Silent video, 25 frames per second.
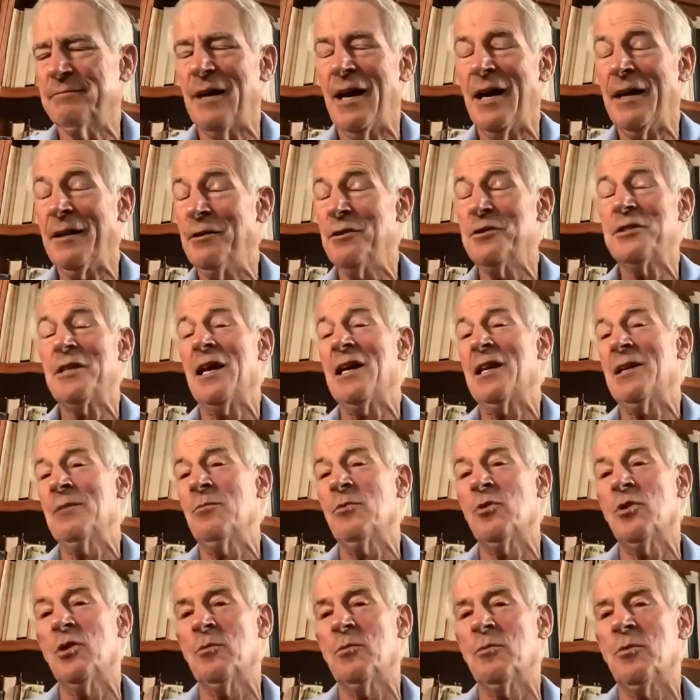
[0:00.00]
understanding
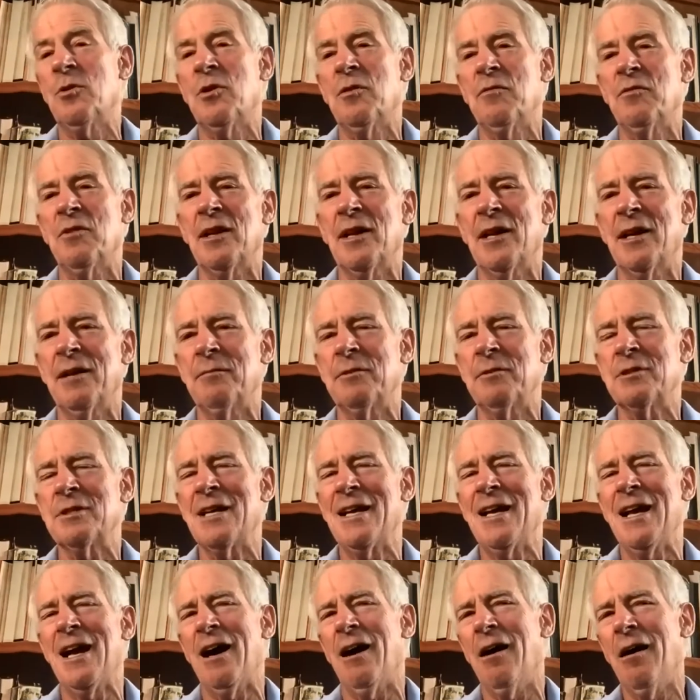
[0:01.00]
more and more of the language.
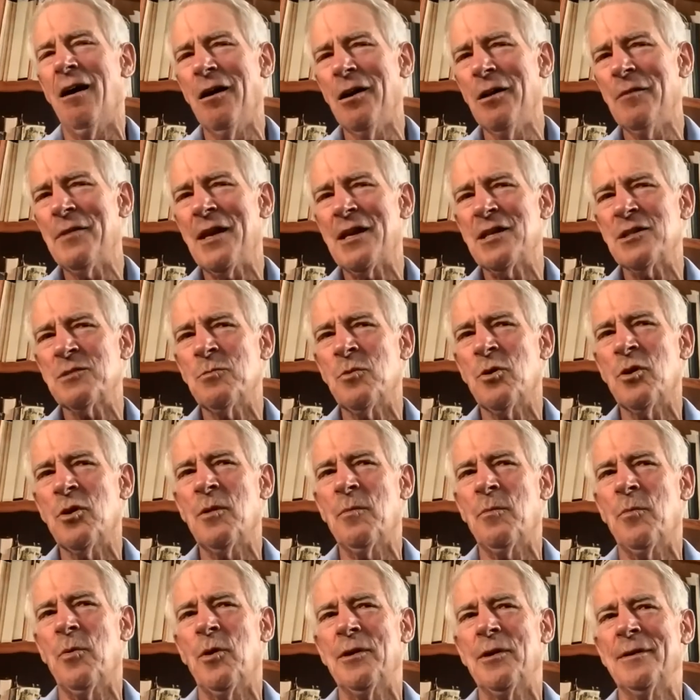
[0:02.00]
All of that is more
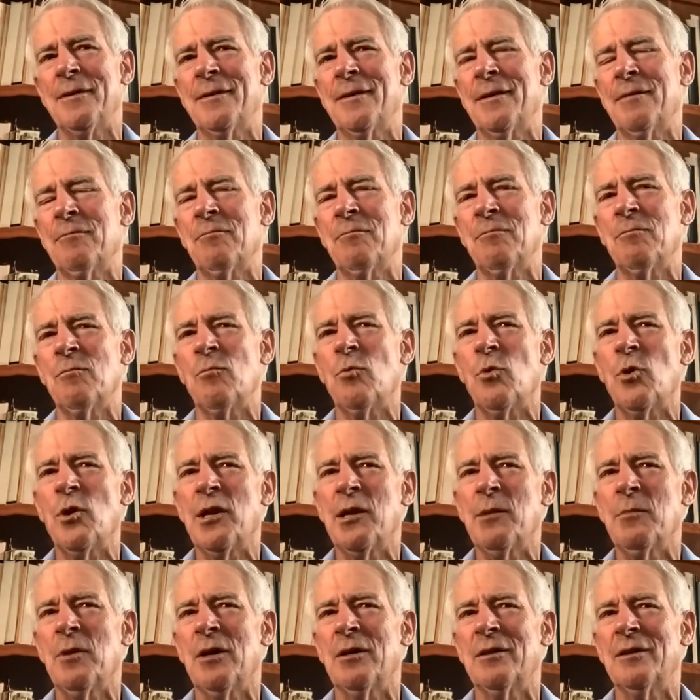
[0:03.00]
important than
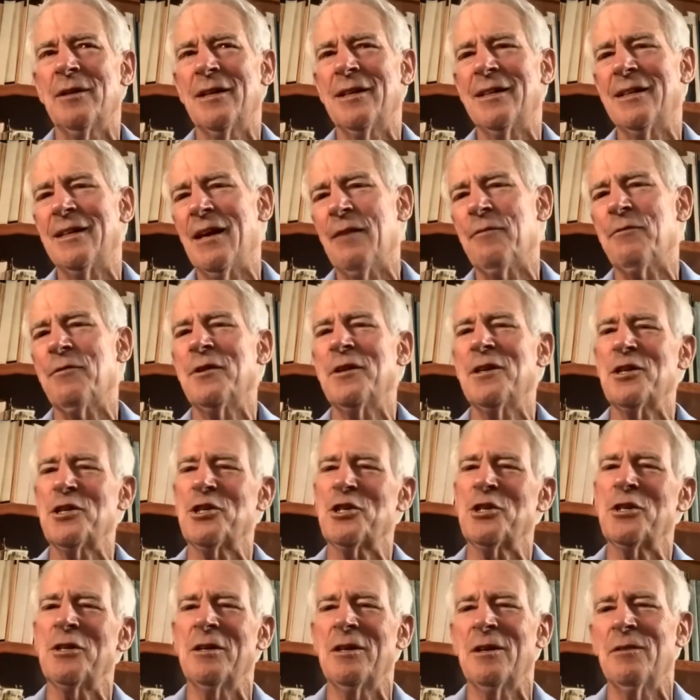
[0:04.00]
worrying about the
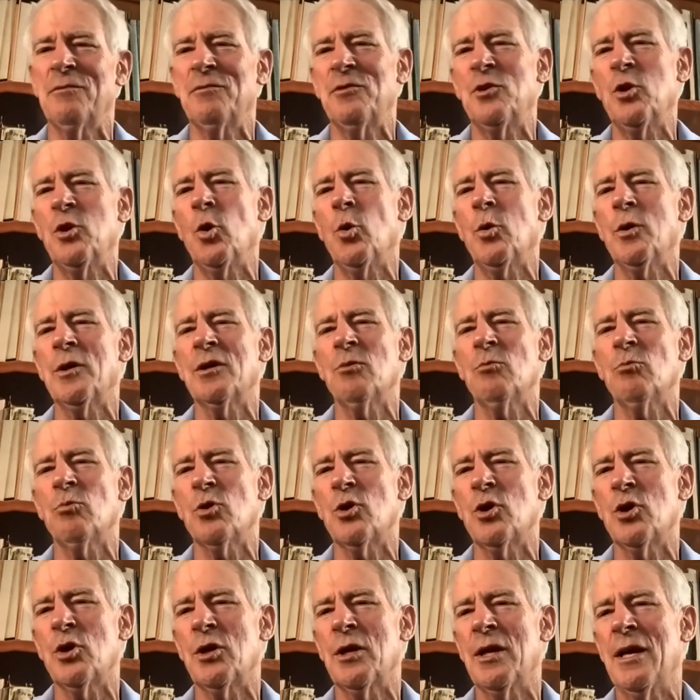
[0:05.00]
definition of knowing a
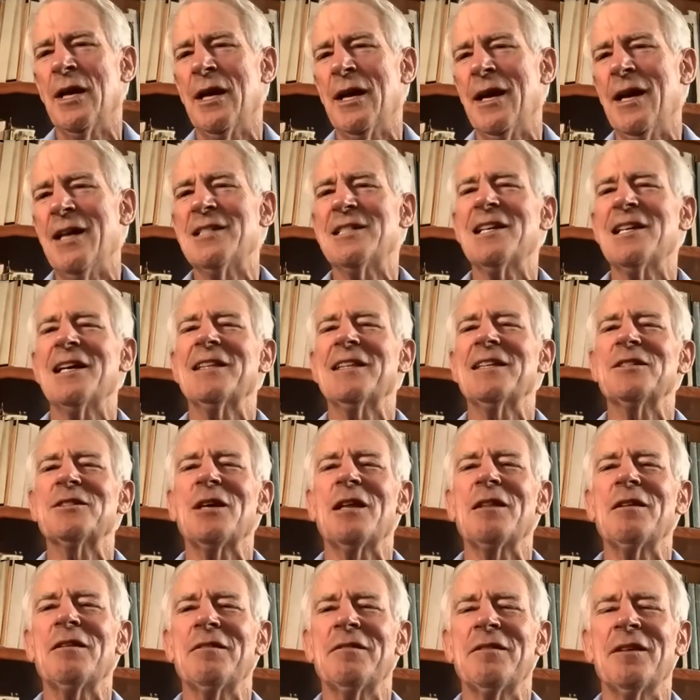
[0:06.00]
word. It's like this
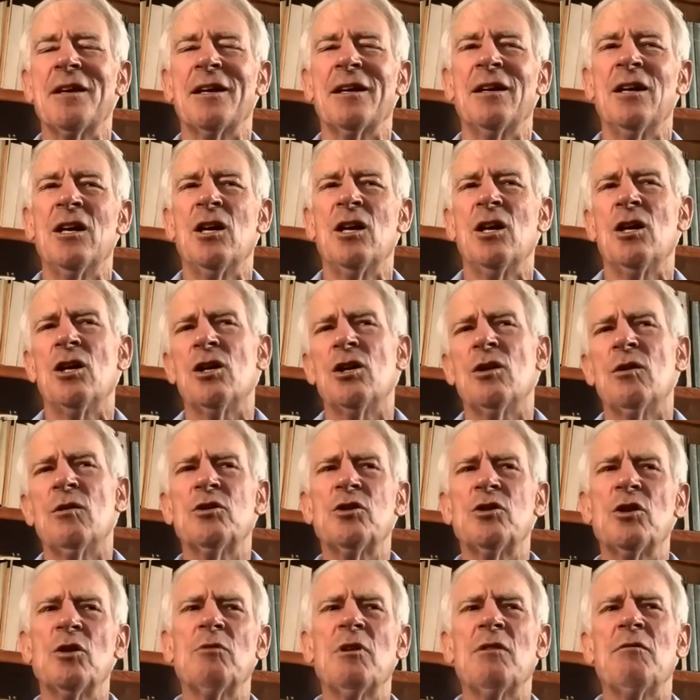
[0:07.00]
other thing.
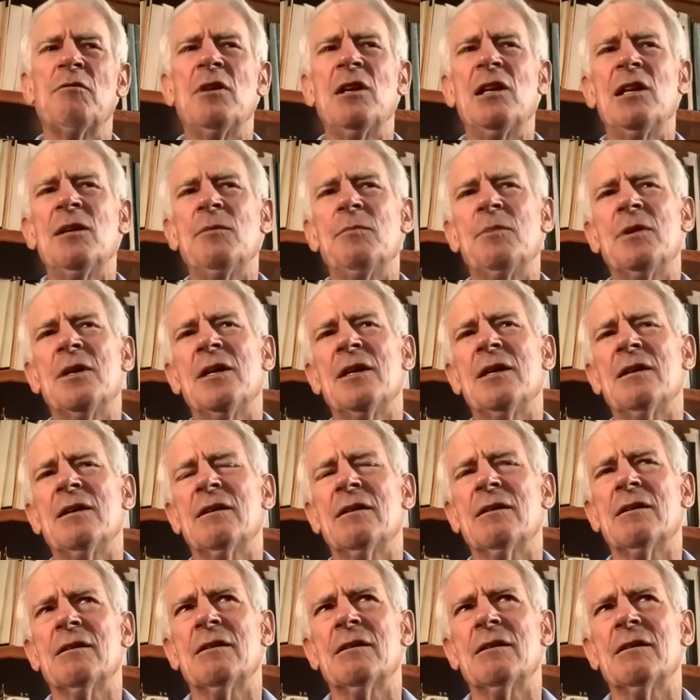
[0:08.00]
Should we really be